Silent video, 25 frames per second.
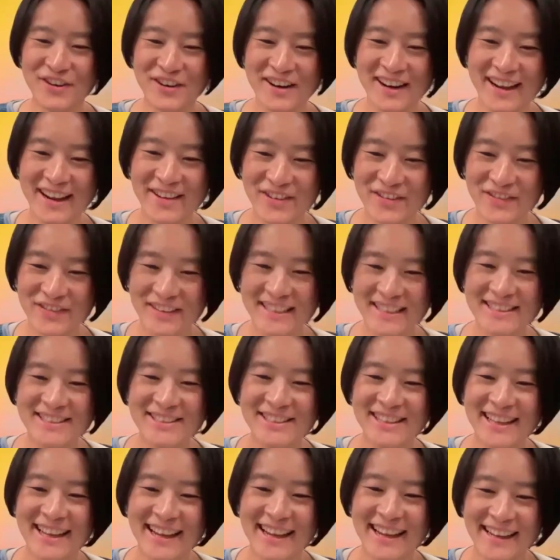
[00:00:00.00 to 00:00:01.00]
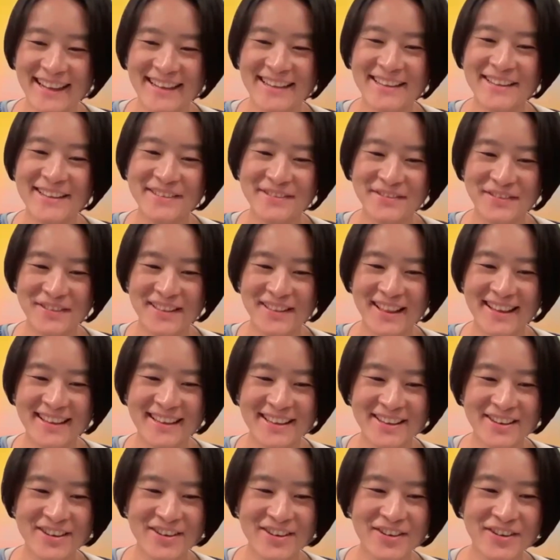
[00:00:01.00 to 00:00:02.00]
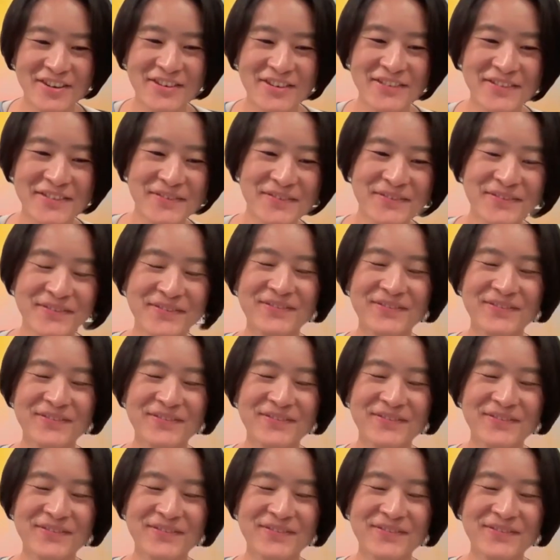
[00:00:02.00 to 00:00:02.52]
for having me today. Thank you.